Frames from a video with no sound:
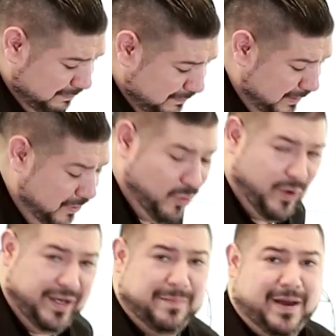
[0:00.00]
and don't
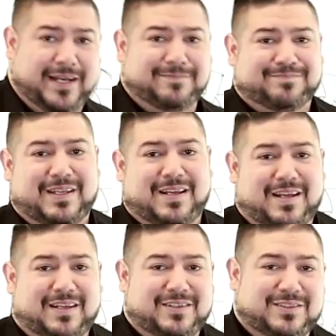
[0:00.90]
worry about it.
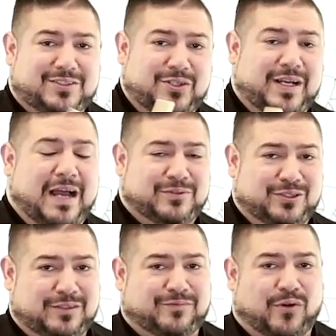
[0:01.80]
Do you have to
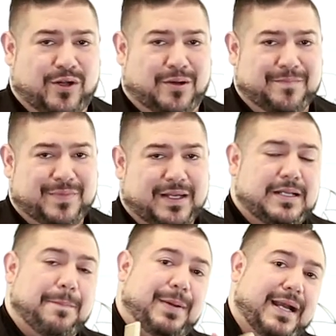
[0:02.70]
use a foil?
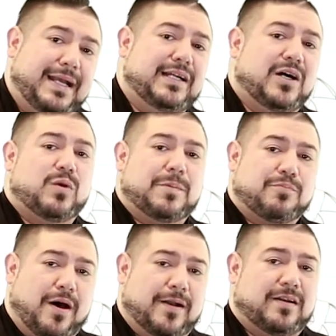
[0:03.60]
Depending on what
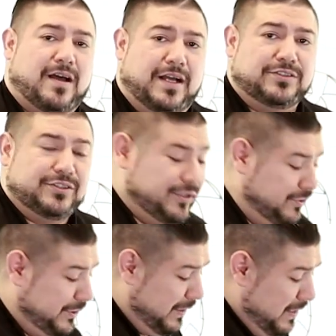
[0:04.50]
product line you're
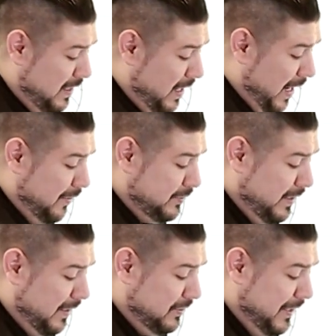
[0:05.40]
using. I use a
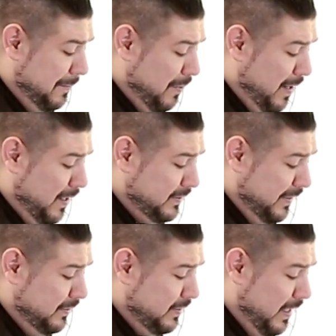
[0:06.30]
lot of cheap products. I
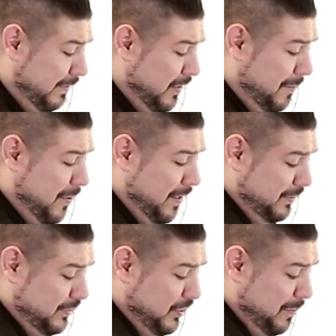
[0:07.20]
use a lot of other
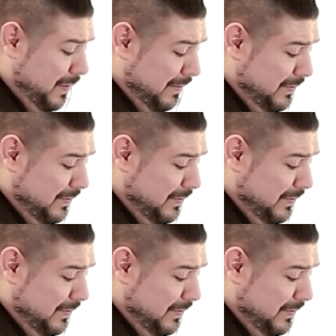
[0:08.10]
products too, but I've